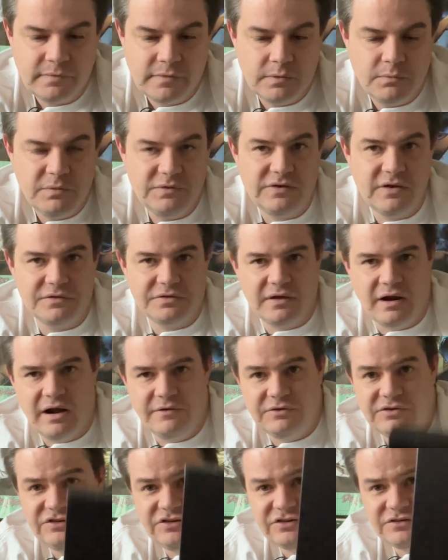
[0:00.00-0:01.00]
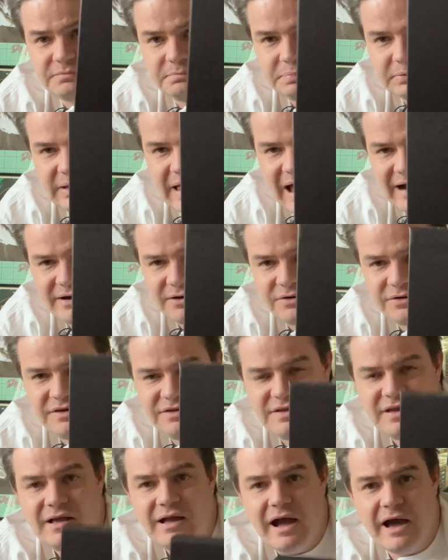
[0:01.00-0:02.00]
We take that off and it's just black
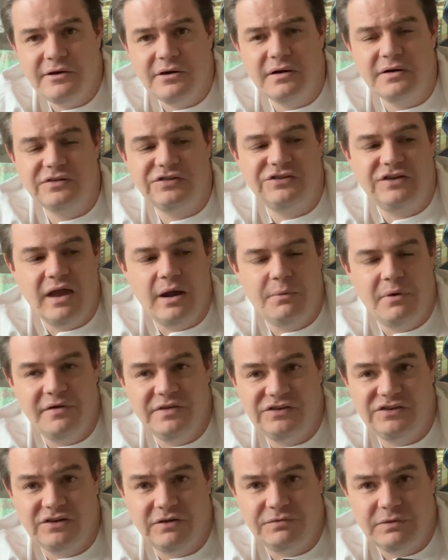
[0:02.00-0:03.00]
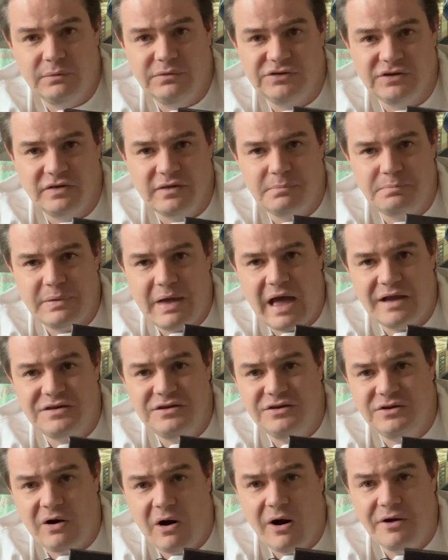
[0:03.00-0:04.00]
underneath. I don't understand why the stuff that was on the
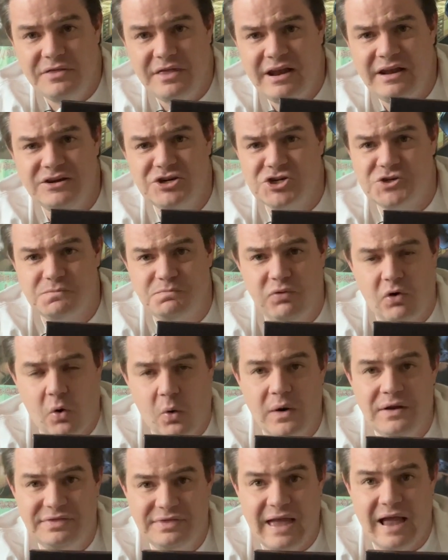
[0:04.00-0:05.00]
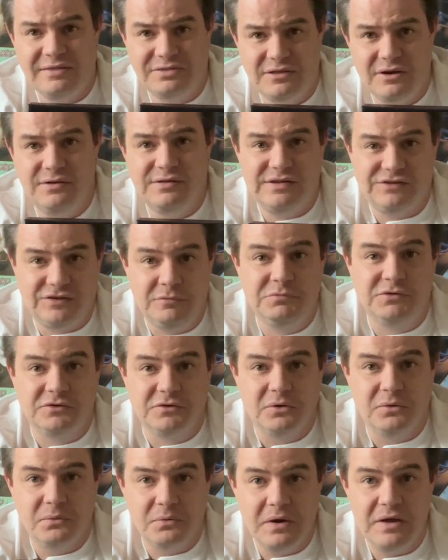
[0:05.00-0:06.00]
backing card, they didn't just print that there. That seems a
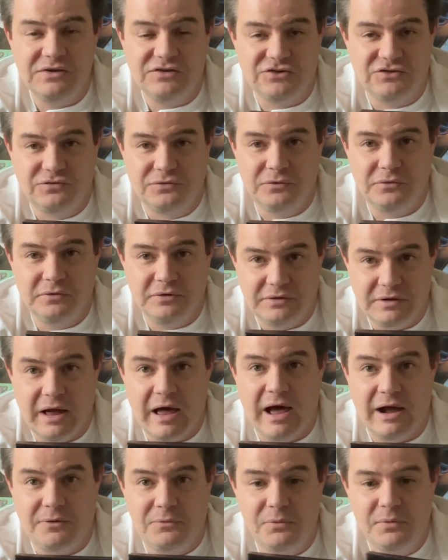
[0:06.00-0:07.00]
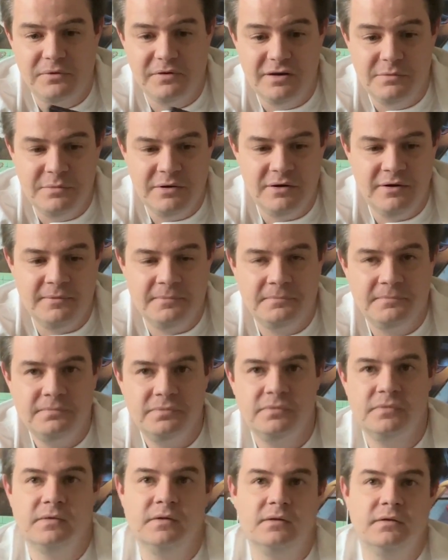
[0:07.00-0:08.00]
little wasteful and awkward to me.
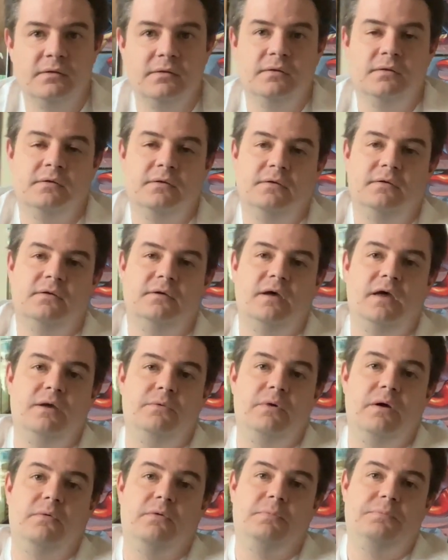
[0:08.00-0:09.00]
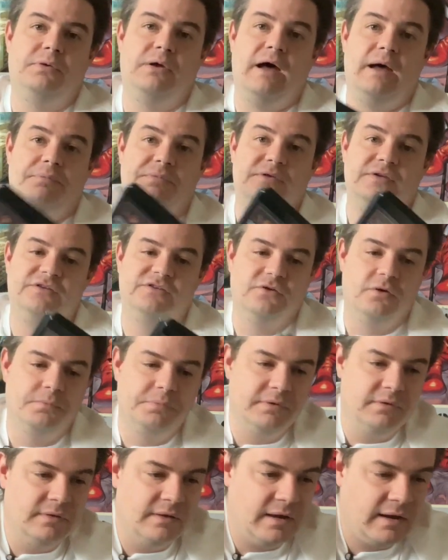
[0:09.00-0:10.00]
Anyway, we'll pop these
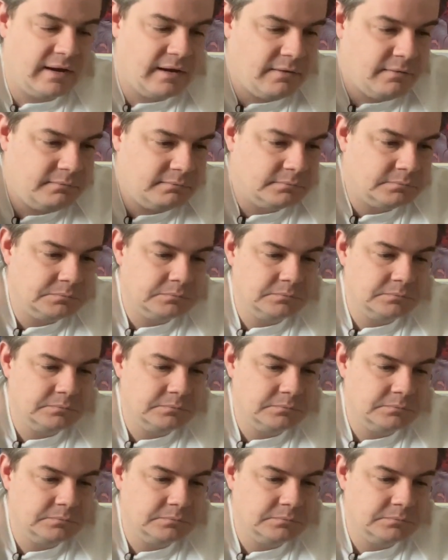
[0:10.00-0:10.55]
open now.